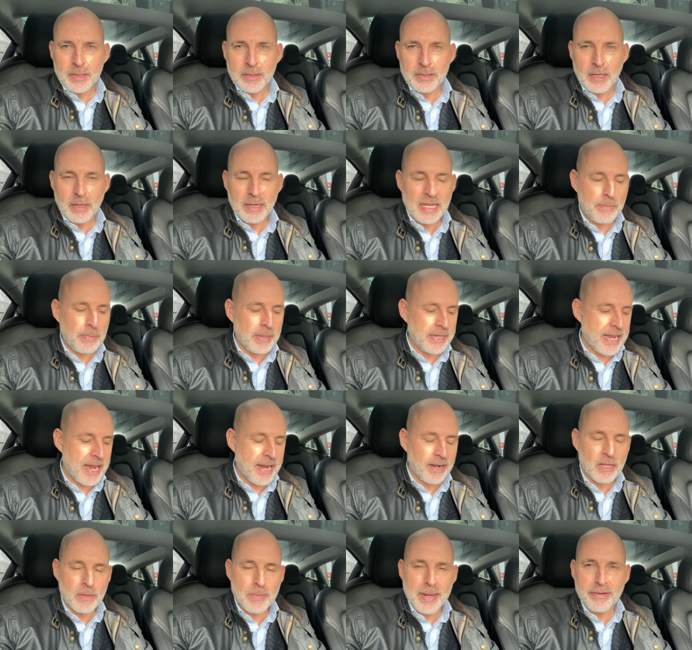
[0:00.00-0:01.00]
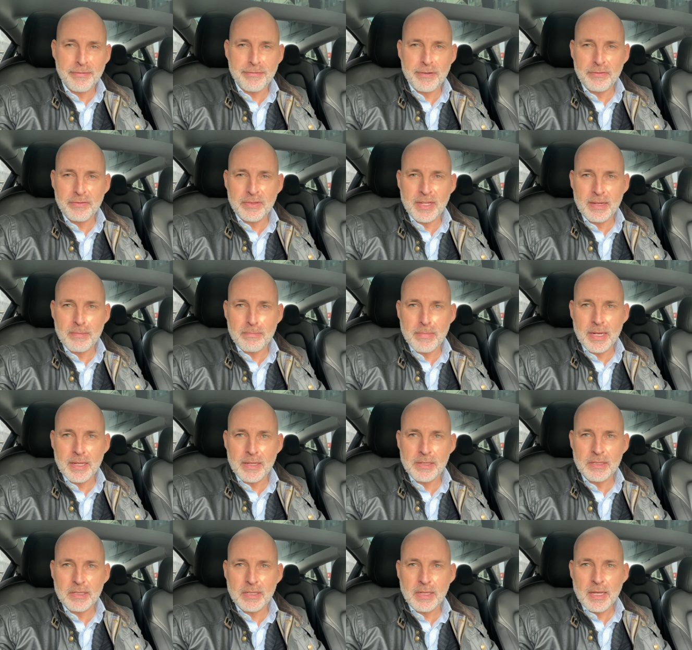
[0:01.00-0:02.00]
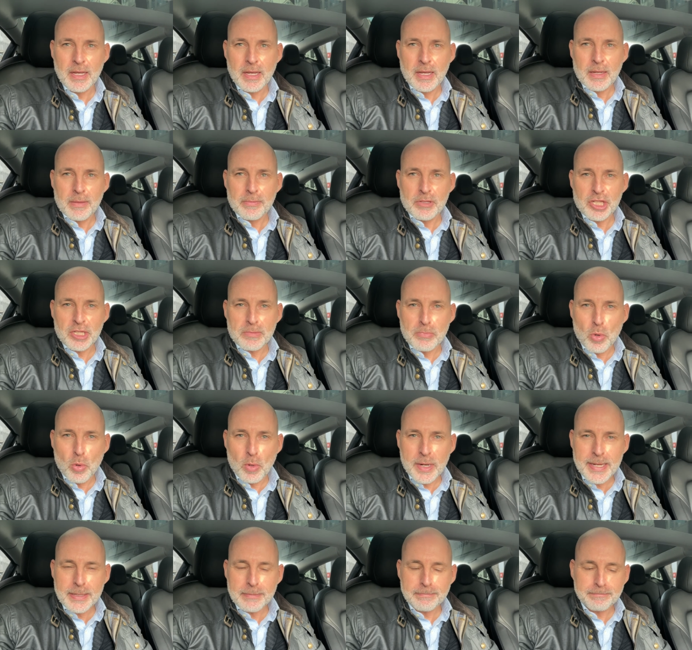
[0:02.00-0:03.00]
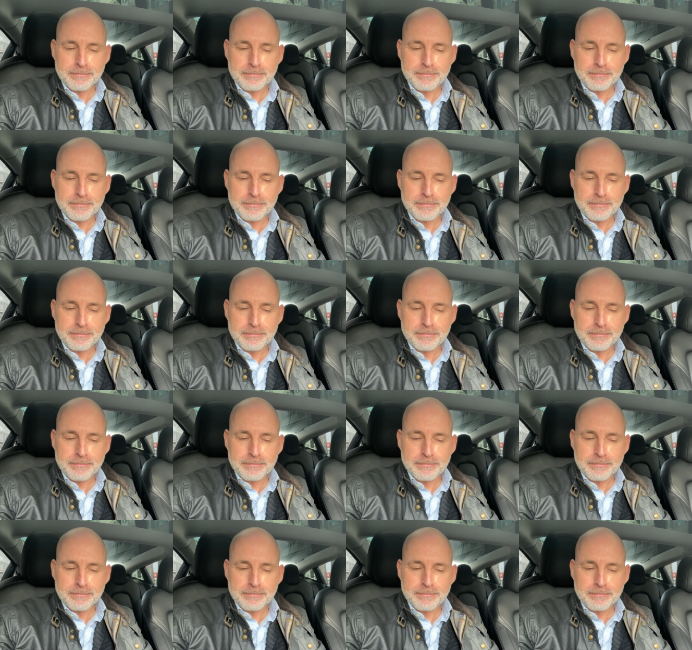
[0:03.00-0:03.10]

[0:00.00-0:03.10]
So he'll be down in about 15 minutes. This morning